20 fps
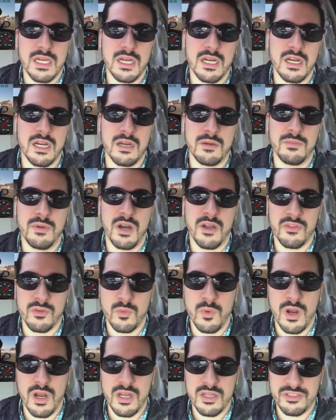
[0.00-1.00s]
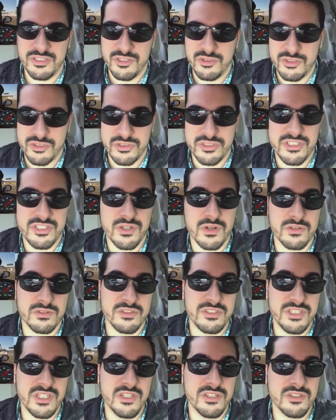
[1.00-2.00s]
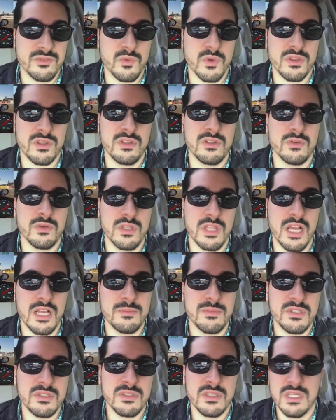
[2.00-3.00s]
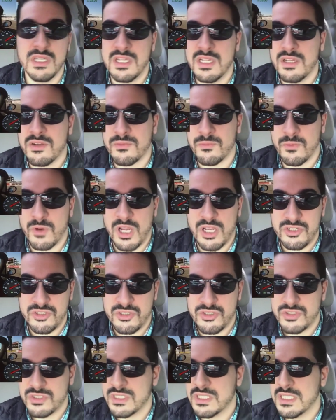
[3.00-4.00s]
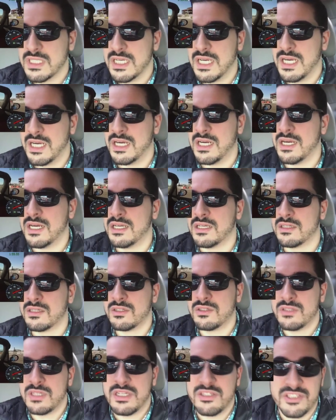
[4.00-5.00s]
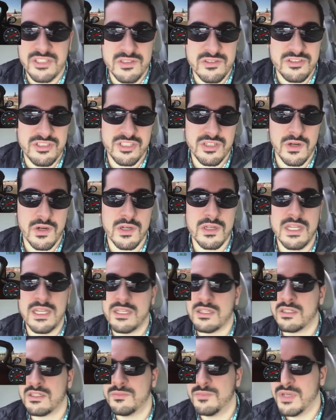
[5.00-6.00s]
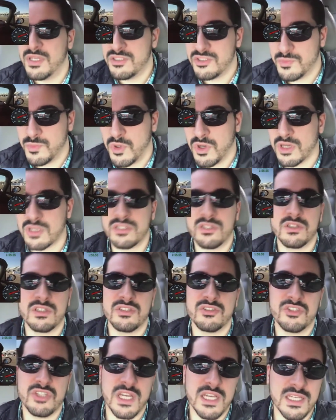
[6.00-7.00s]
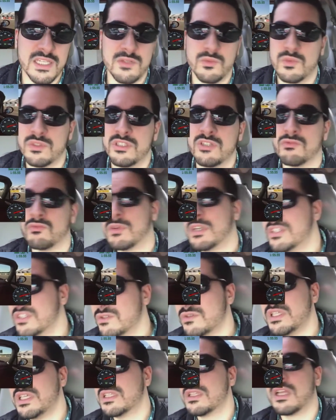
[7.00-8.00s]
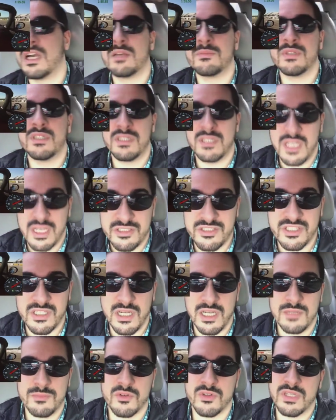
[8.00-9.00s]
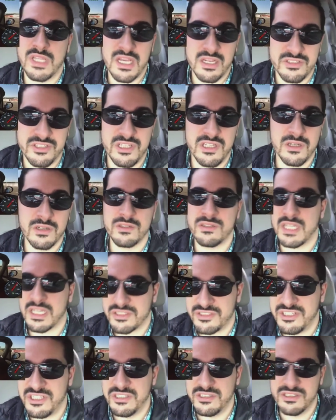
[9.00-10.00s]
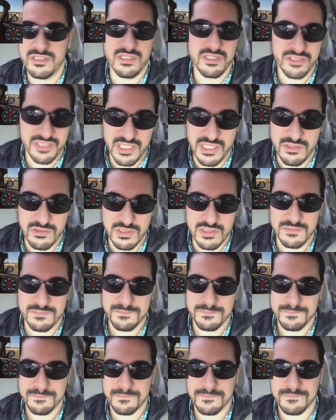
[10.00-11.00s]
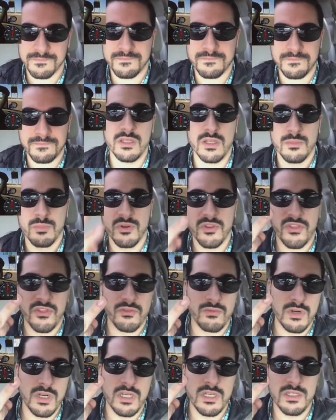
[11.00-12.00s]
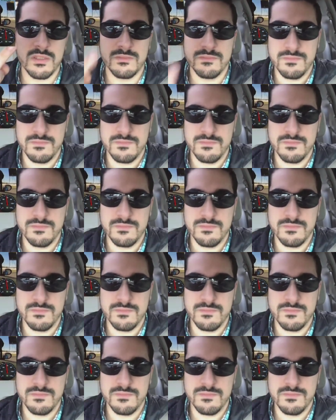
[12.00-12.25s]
Otherwise, you should start the season with a new alignment, fresh, nice good start, and a good benchmark. You can check it when you redo the alignment next time or next year, next season, etc. Number three.